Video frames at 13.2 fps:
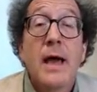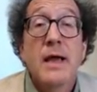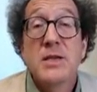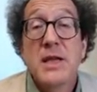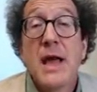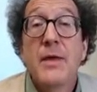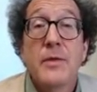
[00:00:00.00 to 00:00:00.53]
and
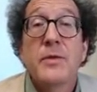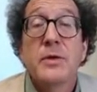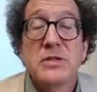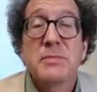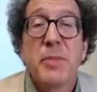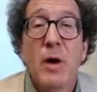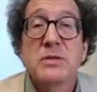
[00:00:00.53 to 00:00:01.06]
together they're
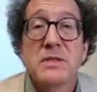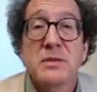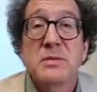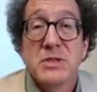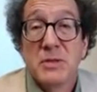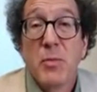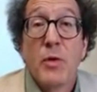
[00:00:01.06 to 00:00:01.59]
supposed to
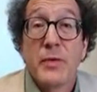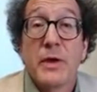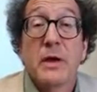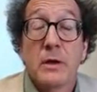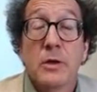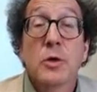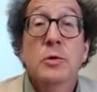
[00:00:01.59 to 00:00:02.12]
support the
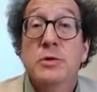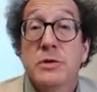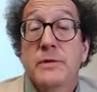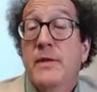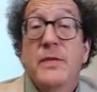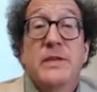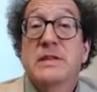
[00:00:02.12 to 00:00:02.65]

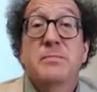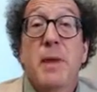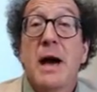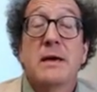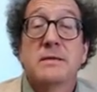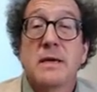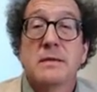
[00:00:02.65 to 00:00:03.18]
conclusion that this
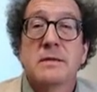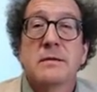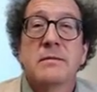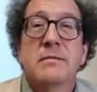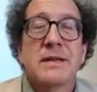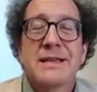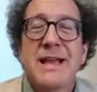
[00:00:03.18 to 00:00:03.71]
box
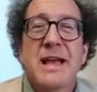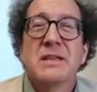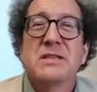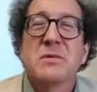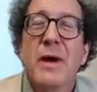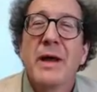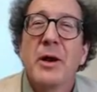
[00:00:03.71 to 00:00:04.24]
doesn't contain a
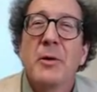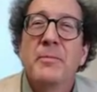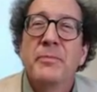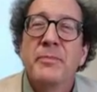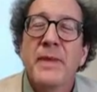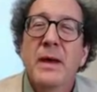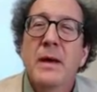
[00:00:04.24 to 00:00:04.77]
sweater.
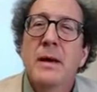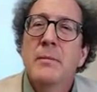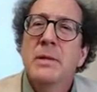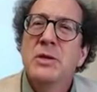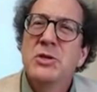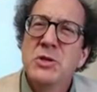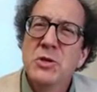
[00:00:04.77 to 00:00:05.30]

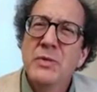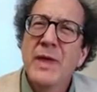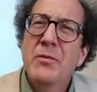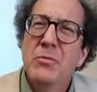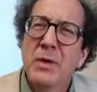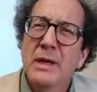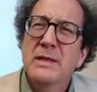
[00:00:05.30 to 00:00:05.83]
But do they
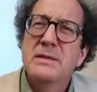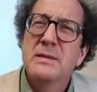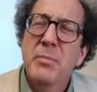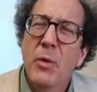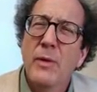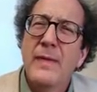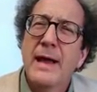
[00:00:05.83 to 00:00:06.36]
really
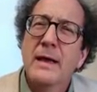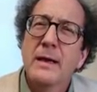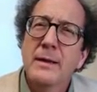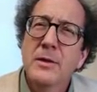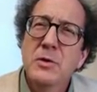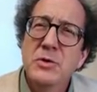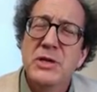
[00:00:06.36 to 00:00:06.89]
support that
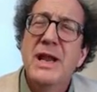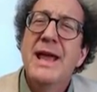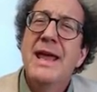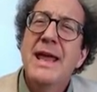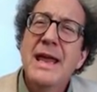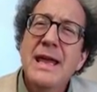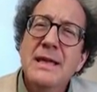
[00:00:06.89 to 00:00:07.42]
conclusion?
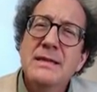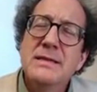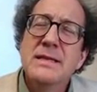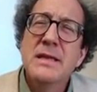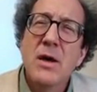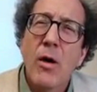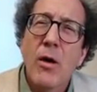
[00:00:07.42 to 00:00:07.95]
Is
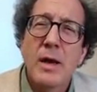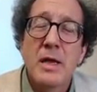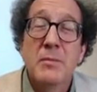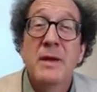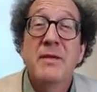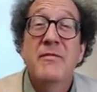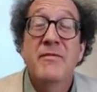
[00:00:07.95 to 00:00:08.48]
the
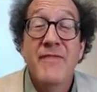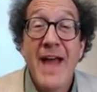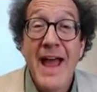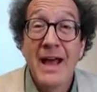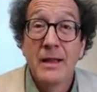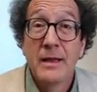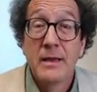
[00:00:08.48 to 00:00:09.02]
argument
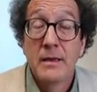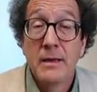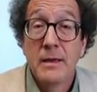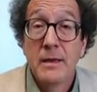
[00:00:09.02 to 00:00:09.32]
valid?